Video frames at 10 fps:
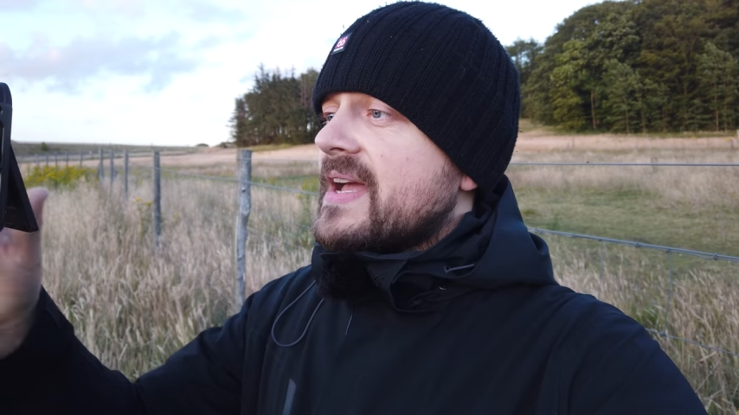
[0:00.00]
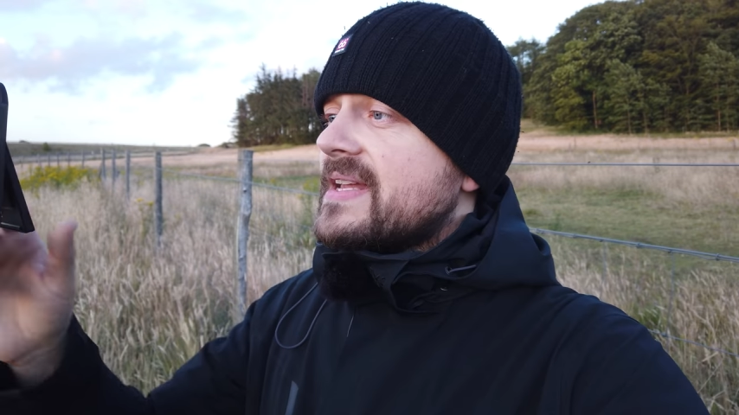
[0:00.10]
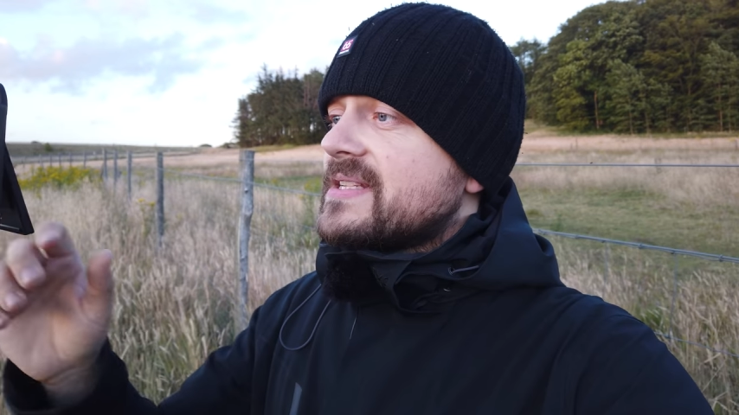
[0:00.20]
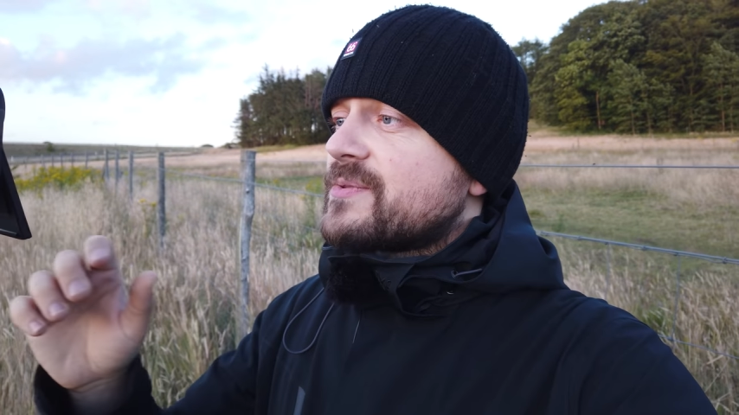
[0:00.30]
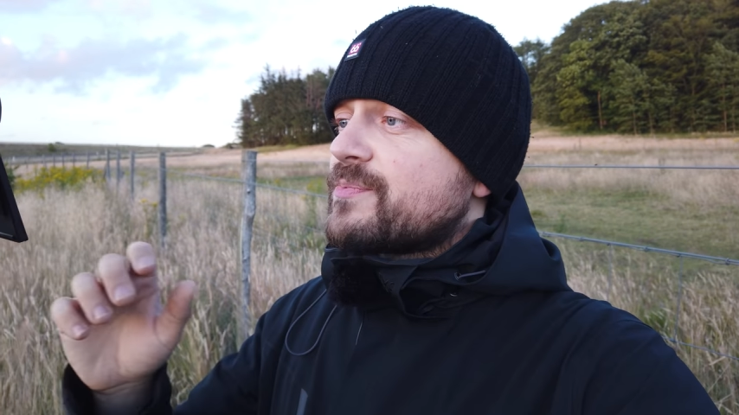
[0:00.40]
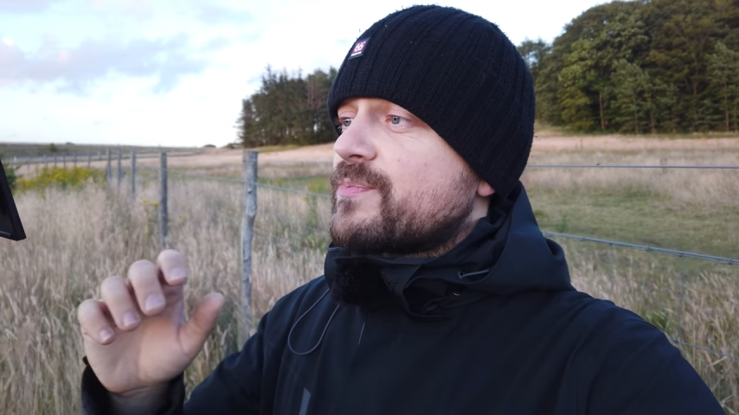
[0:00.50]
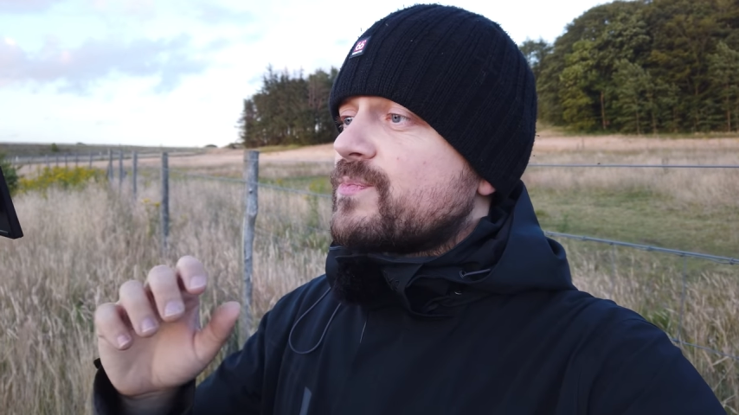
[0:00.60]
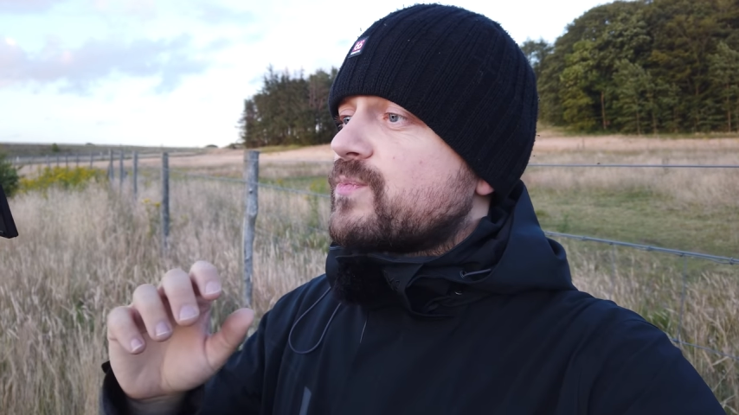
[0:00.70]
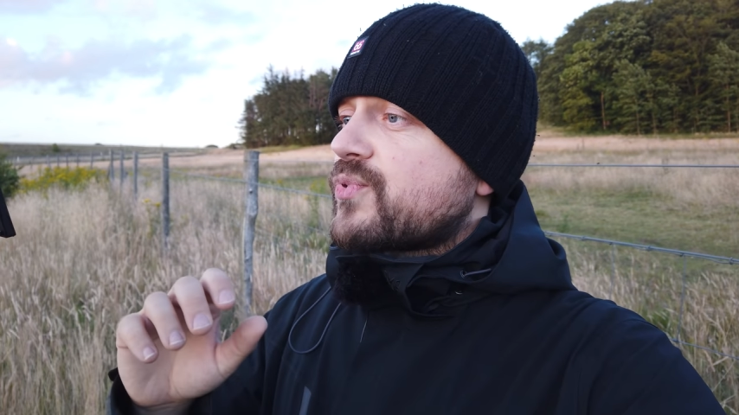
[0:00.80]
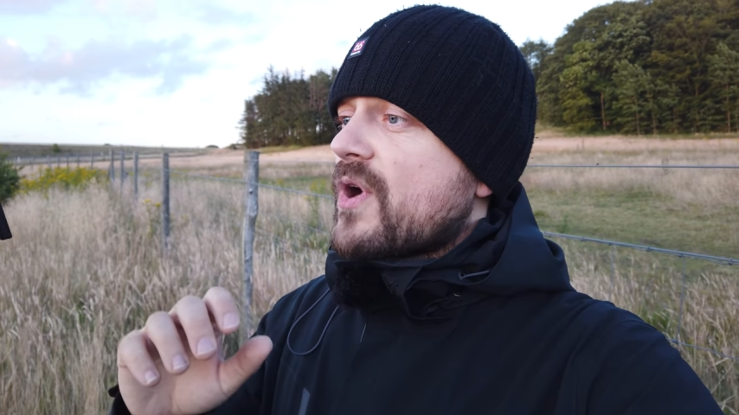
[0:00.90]
It is
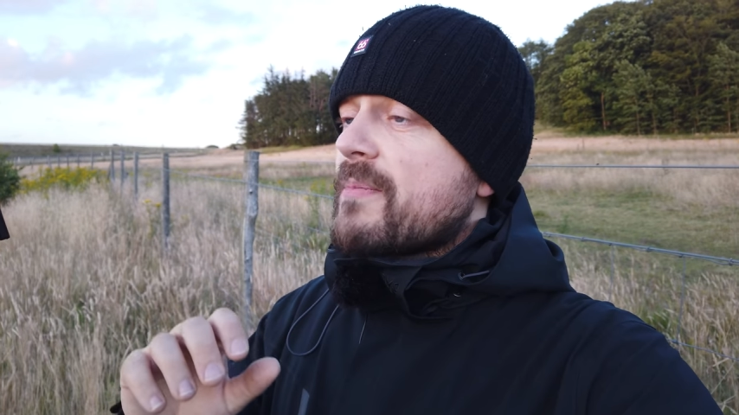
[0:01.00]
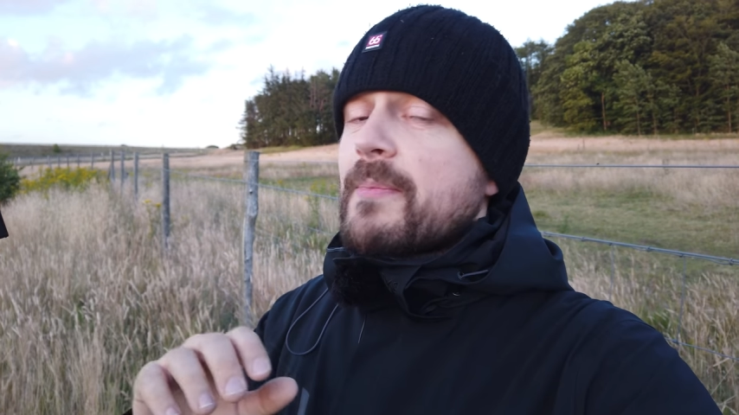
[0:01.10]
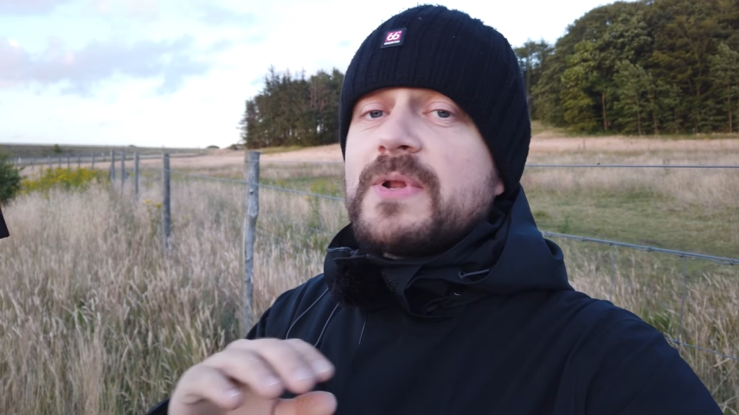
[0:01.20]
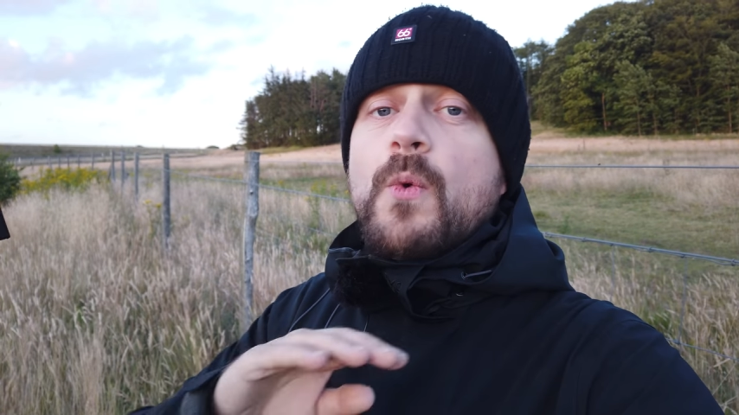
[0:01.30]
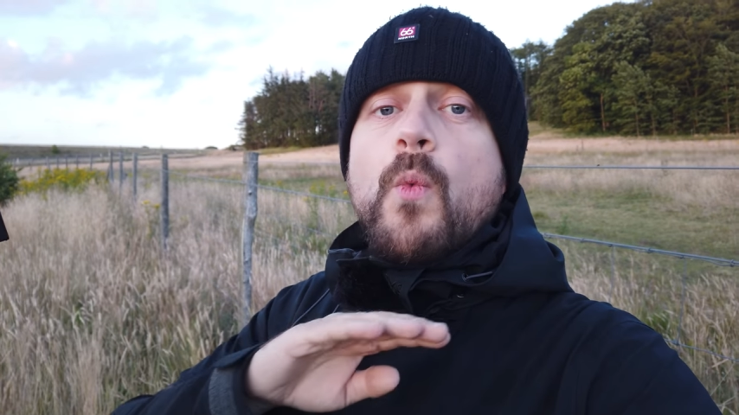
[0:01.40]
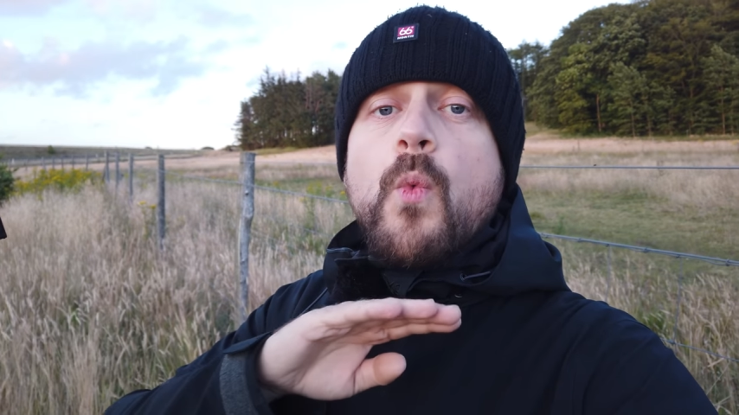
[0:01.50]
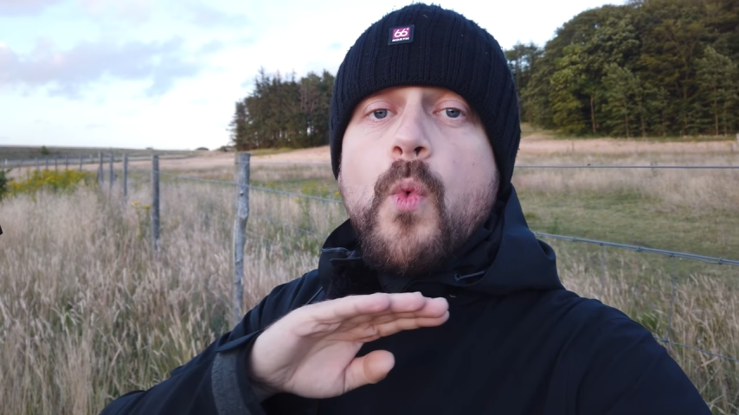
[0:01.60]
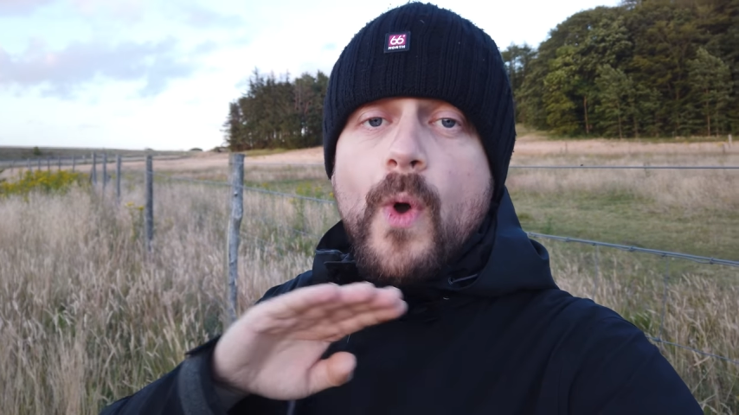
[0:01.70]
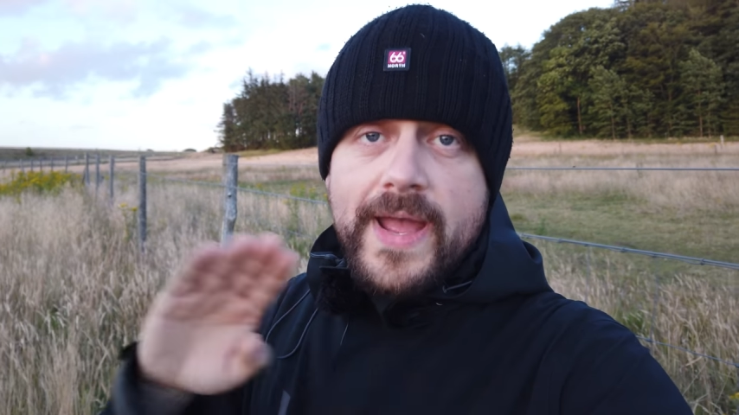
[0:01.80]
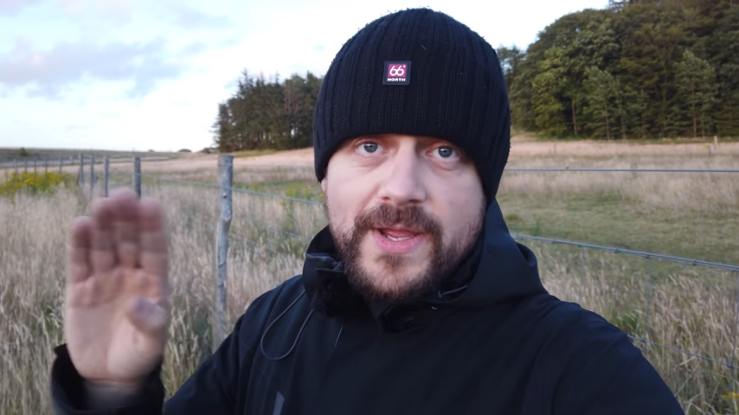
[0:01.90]
probably
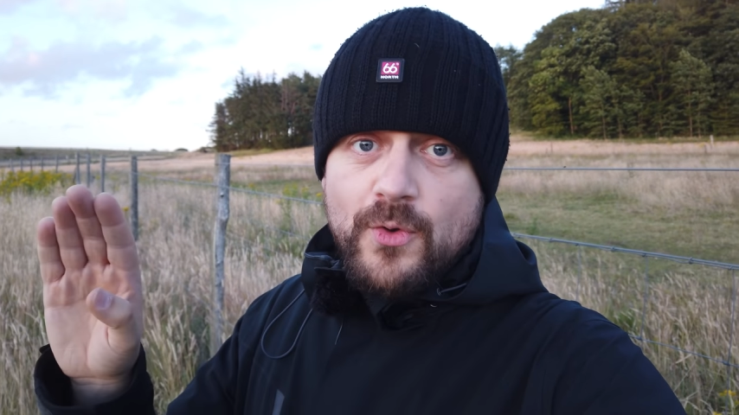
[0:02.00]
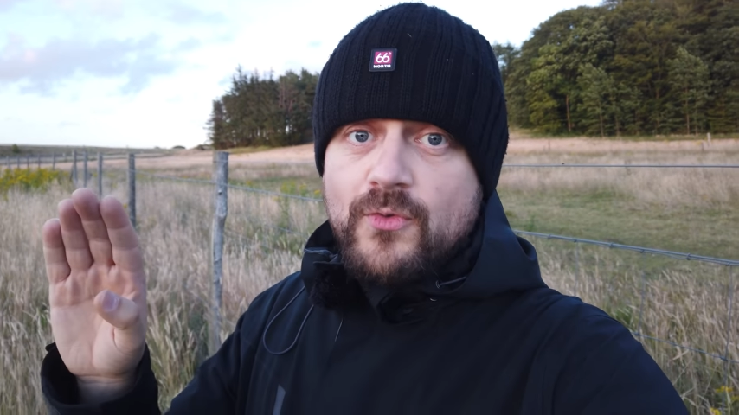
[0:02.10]
way